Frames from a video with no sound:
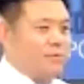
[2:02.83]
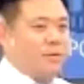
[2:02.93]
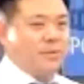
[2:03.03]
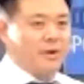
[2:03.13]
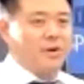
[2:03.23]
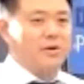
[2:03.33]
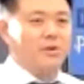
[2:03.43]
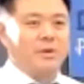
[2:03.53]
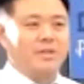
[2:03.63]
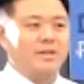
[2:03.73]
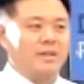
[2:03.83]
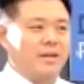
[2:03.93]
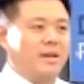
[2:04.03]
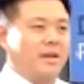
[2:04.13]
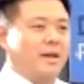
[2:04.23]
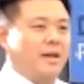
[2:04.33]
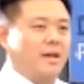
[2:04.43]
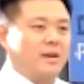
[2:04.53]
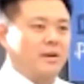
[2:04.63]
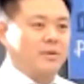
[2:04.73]
We heard recently,
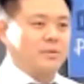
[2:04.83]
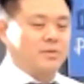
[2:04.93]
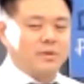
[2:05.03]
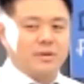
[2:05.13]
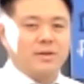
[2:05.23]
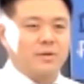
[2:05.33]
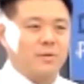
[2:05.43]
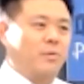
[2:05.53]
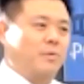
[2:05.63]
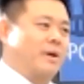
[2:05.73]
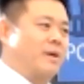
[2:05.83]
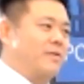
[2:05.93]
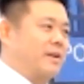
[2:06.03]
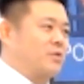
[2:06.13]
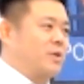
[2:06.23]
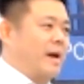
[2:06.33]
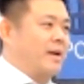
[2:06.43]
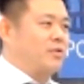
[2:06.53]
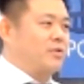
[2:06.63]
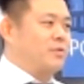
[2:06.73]
you know, one of us had
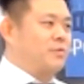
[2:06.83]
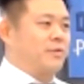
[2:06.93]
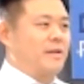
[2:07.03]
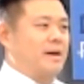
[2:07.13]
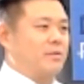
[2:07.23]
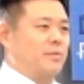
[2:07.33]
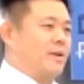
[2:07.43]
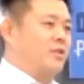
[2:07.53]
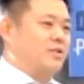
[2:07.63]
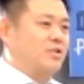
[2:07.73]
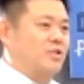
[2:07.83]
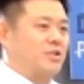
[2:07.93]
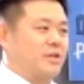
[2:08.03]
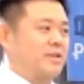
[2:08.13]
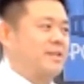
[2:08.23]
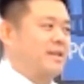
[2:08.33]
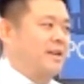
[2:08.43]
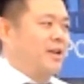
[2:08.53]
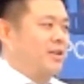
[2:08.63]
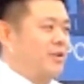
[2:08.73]
to fill out renter's insurance, and
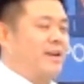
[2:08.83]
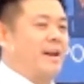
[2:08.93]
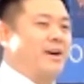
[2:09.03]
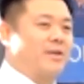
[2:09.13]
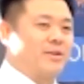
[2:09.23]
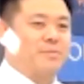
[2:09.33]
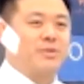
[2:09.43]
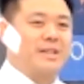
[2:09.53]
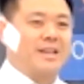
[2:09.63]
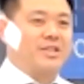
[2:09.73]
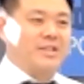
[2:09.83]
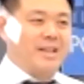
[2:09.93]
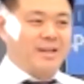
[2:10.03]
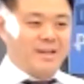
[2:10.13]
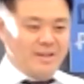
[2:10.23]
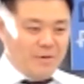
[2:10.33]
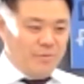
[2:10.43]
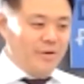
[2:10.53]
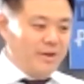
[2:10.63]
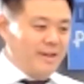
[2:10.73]
looking at all their possessions, they
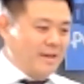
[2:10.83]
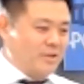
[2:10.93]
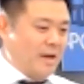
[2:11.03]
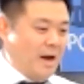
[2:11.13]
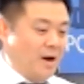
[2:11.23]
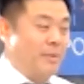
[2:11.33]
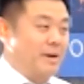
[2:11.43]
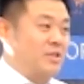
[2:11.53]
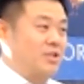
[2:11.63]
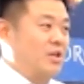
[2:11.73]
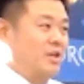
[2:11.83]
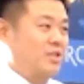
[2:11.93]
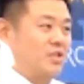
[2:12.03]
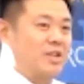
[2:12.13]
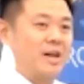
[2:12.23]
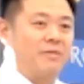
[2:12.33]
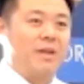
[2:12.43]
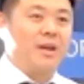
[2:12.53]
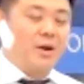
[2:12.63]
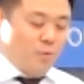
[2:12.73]
realized how much
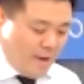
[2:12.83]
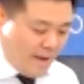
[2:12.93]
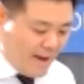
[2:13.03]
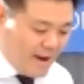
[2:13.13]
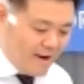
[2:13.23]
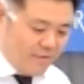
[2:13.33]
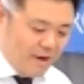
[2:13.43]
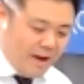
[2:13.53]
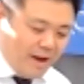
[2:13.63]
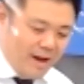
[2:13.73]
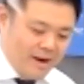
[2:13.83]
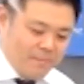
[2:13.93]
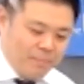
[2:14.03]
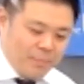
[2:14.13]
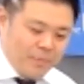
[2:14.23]
stuff we have. And,